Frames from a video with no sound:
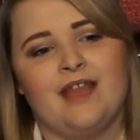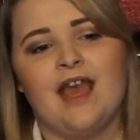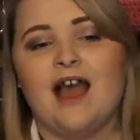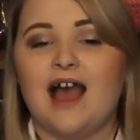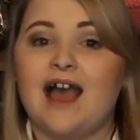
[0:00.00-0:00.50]

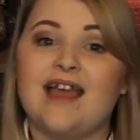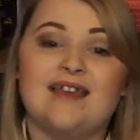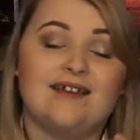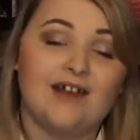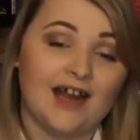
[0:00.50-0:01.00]
I
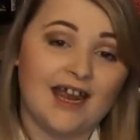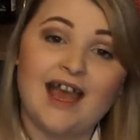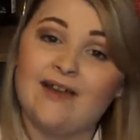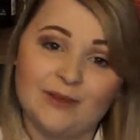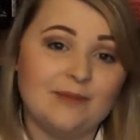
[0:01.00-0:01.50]

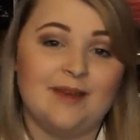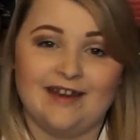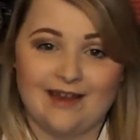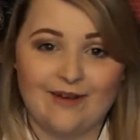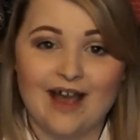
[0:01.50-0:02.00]
will admit now,
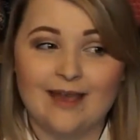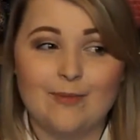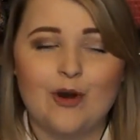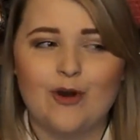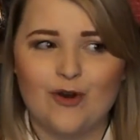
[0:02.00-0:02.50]
I am
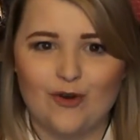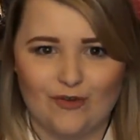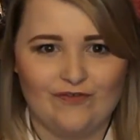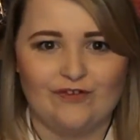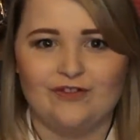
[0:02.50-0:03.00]

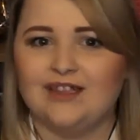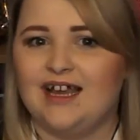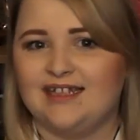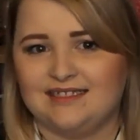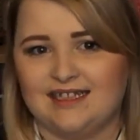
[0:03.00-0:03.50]
awful at
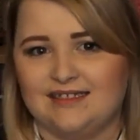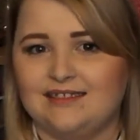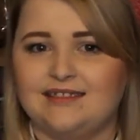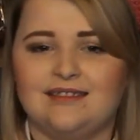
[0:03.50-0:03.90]
scents.